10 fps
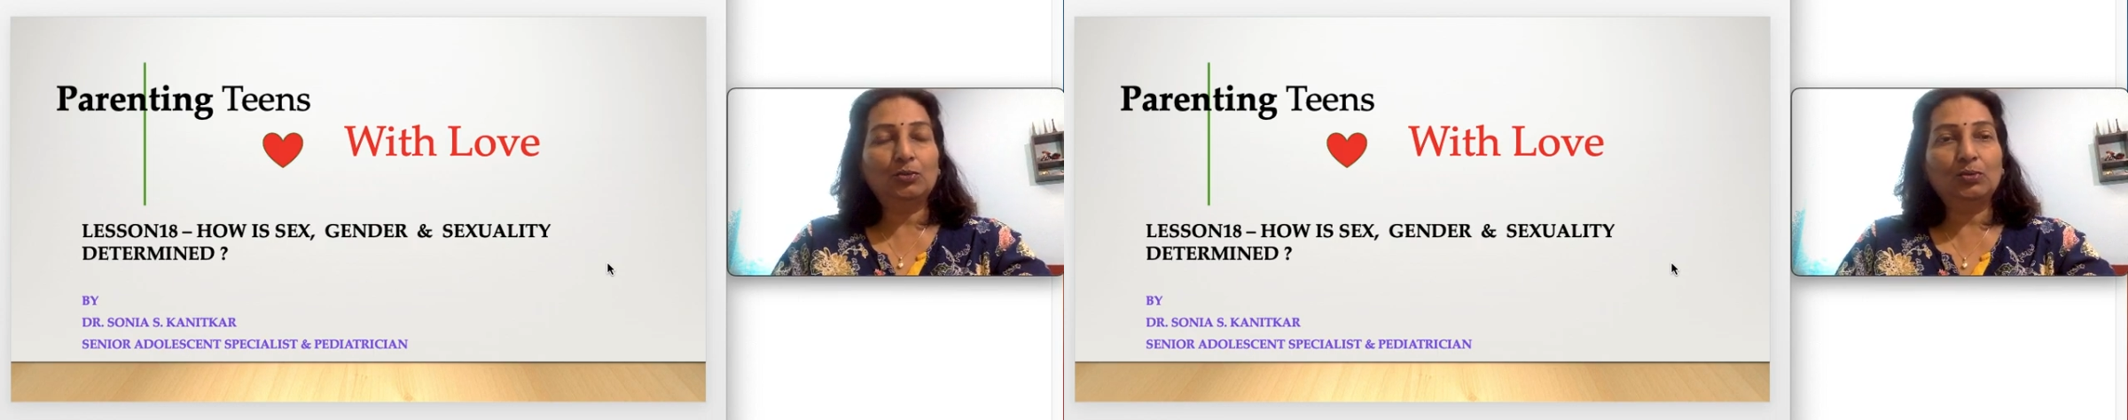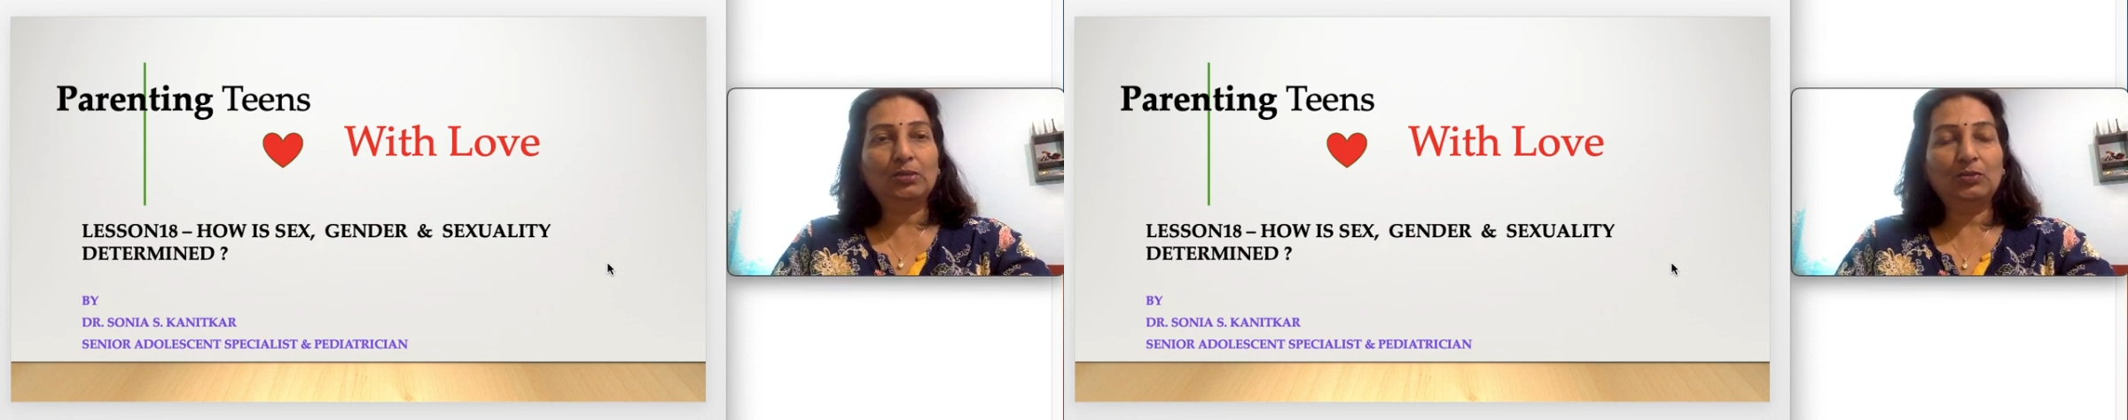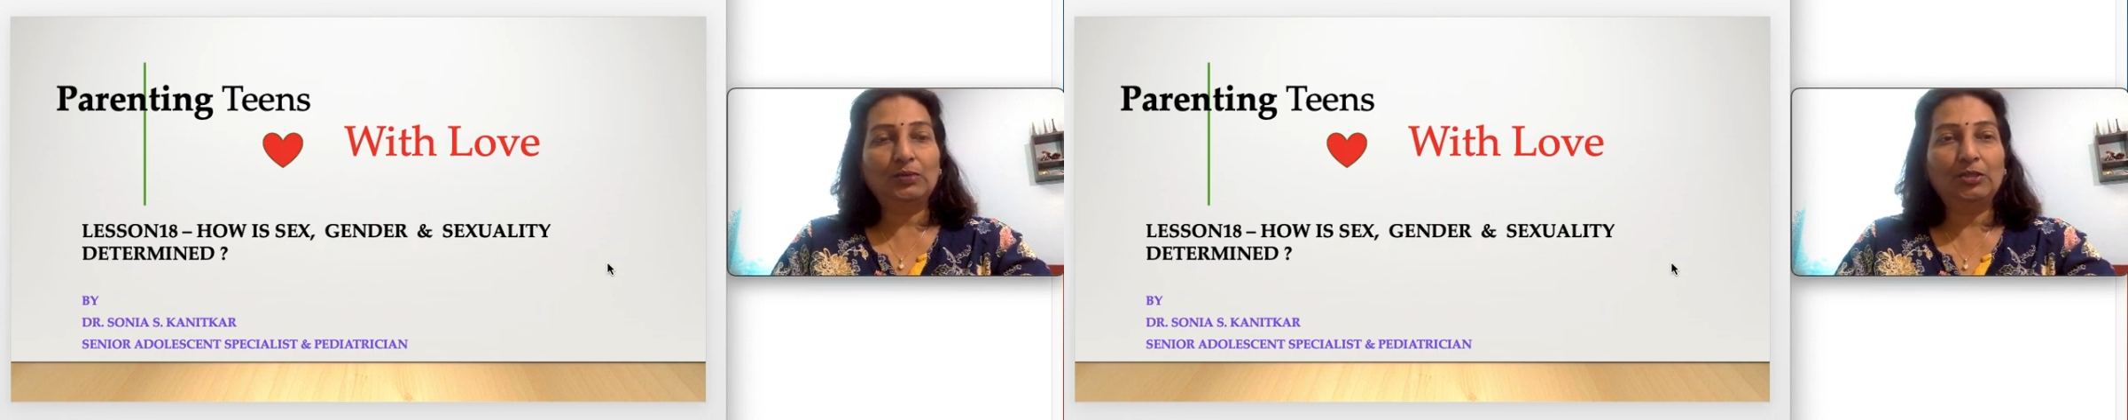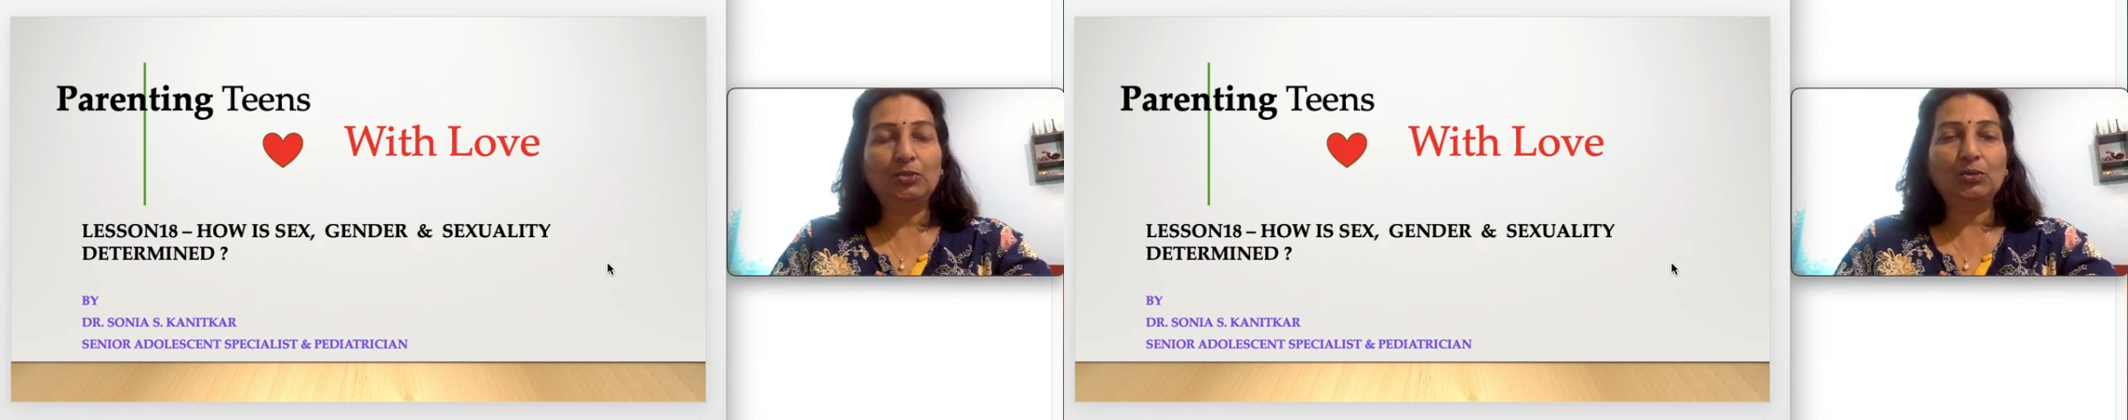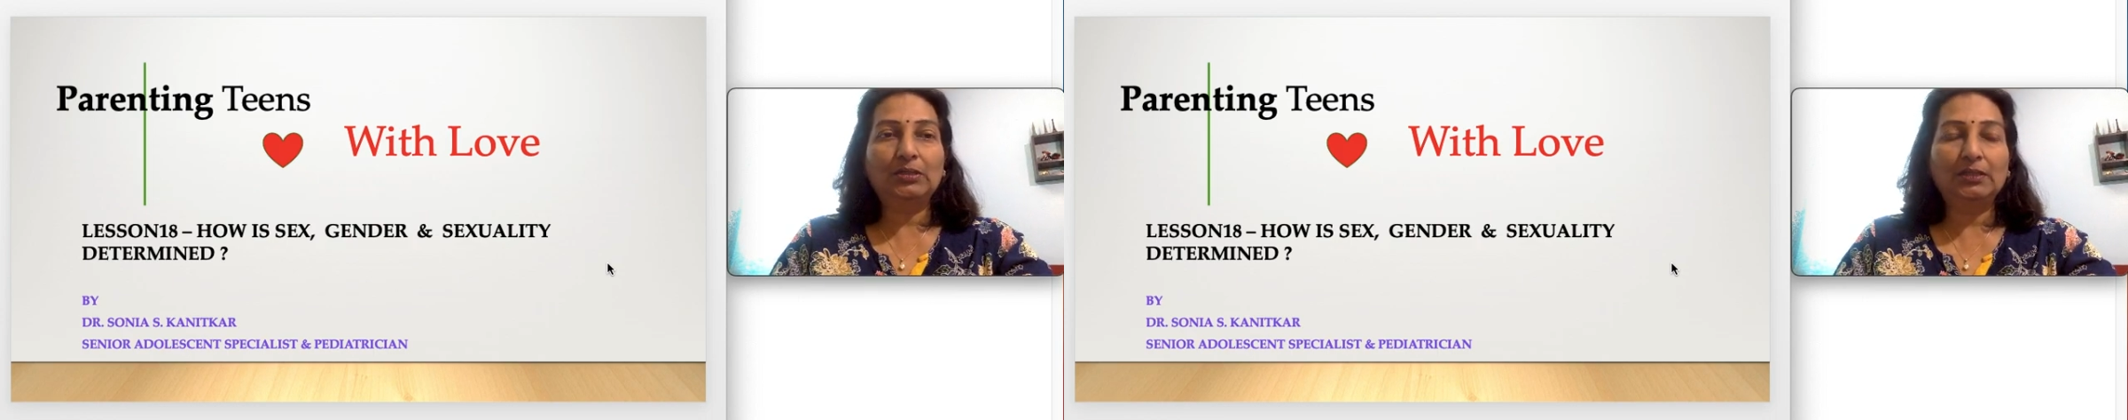to this
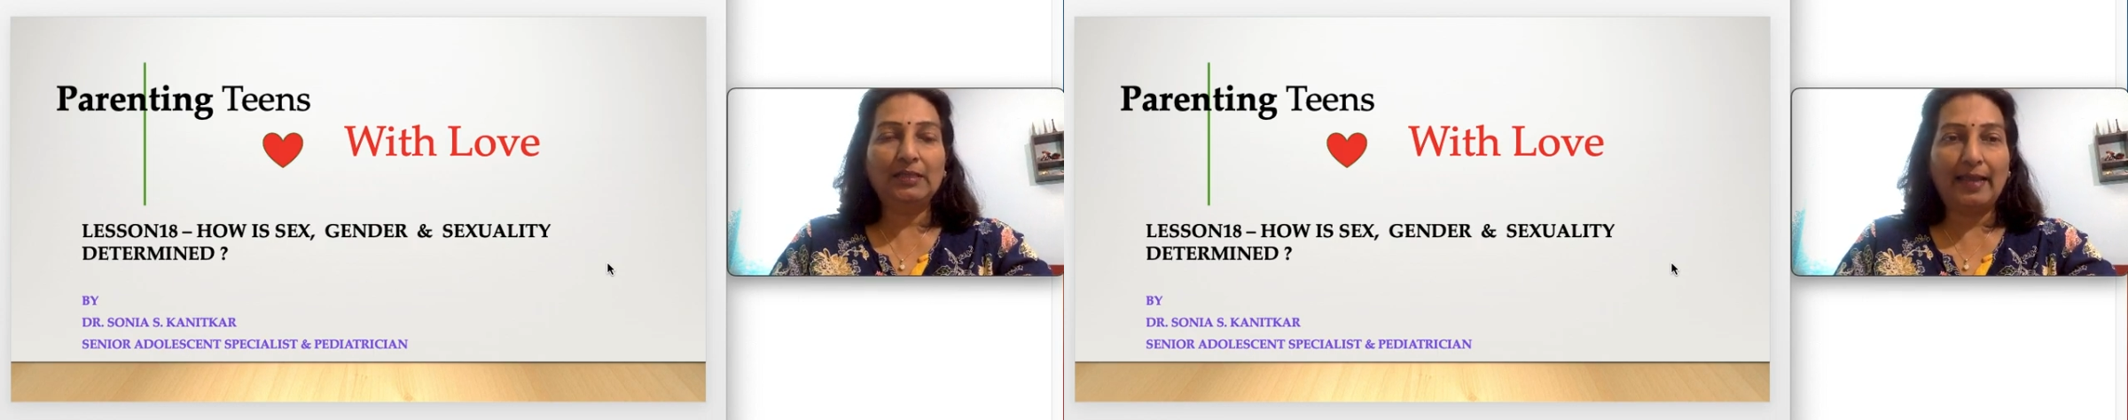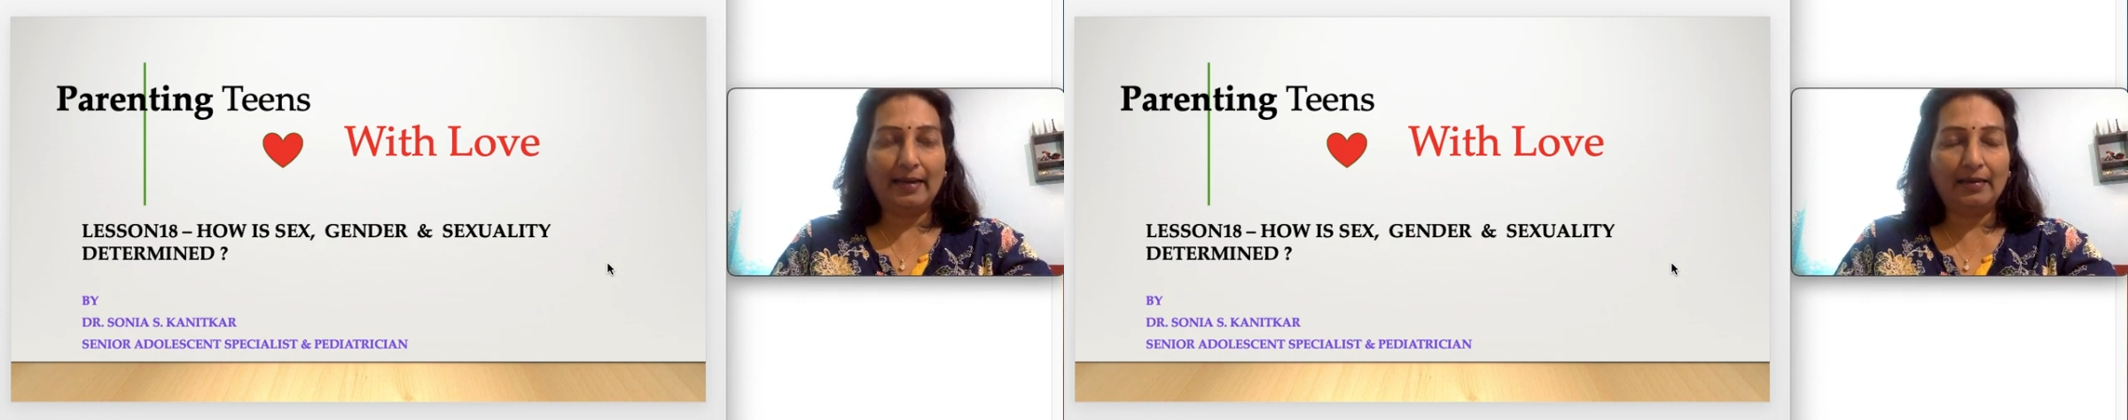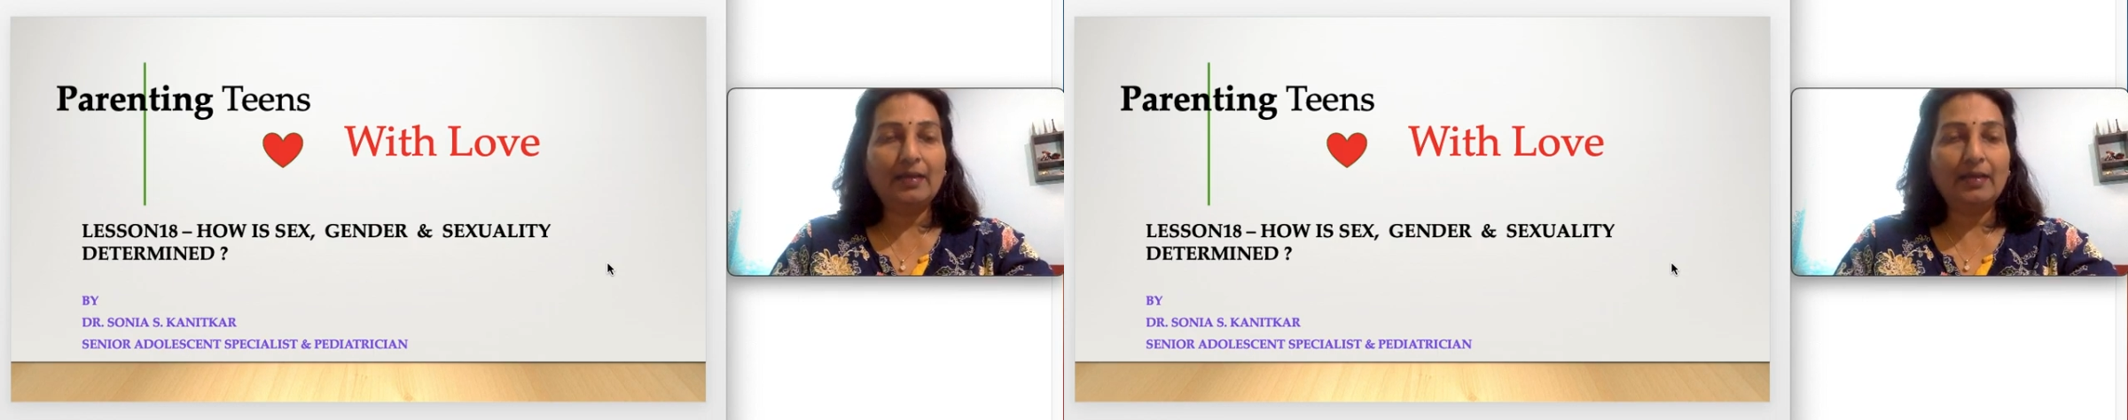video till the end,